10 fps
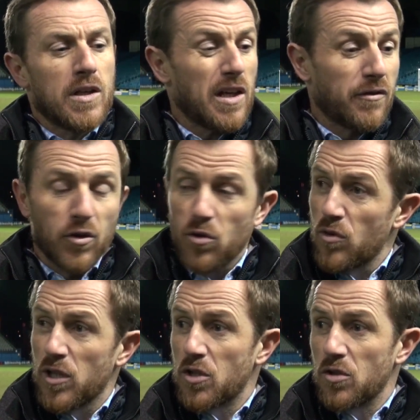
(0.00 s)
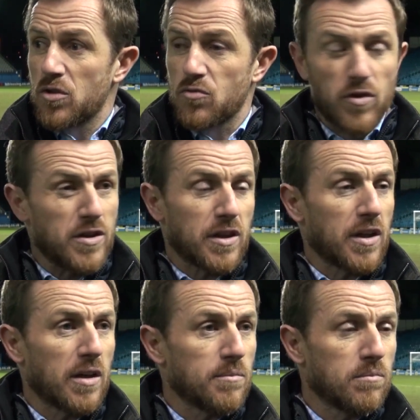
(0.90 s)
Yeah, I thought they were really good. Just read the
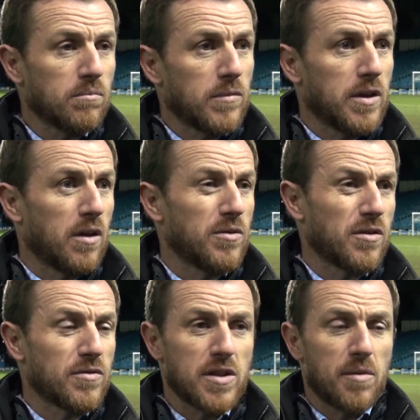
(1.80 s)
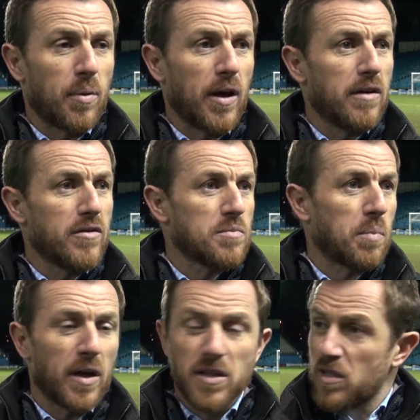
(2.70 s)
game. You know, he's obviously a player that's
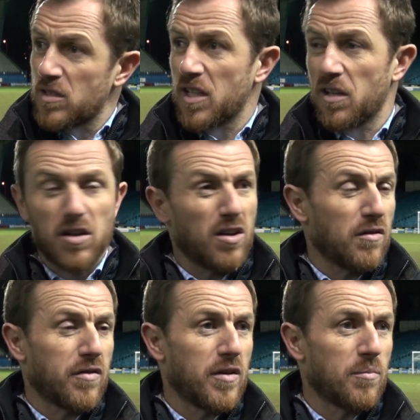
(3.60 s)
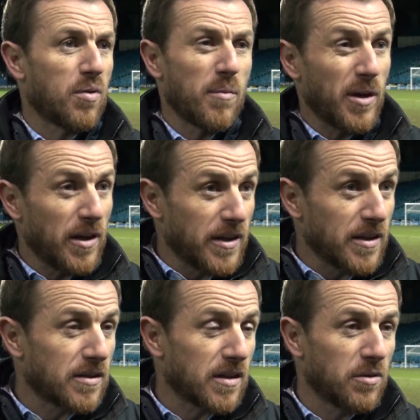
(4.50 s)
played at centre-half in Premier
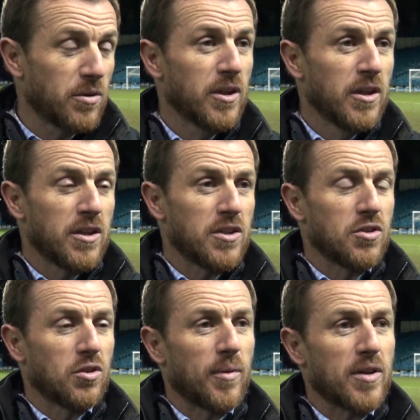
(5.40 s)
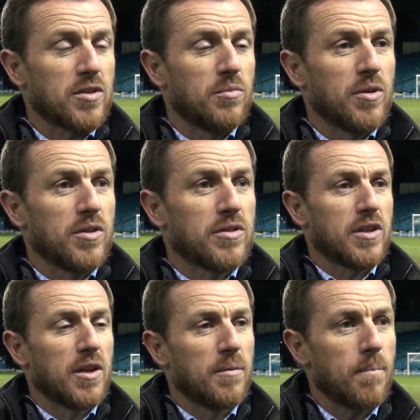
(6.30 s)
League, so you're talking about someone
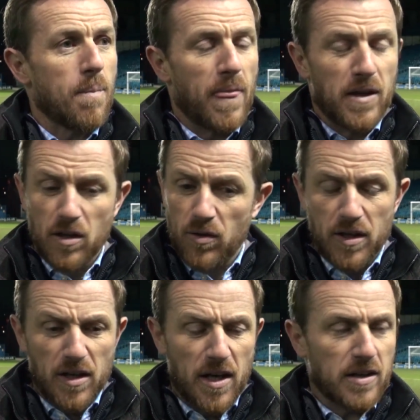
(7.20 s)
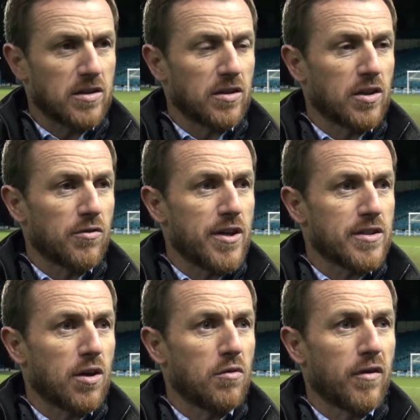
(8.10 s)
had an excellent career
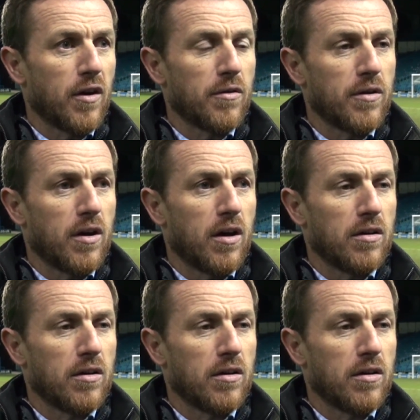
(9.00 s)
so far.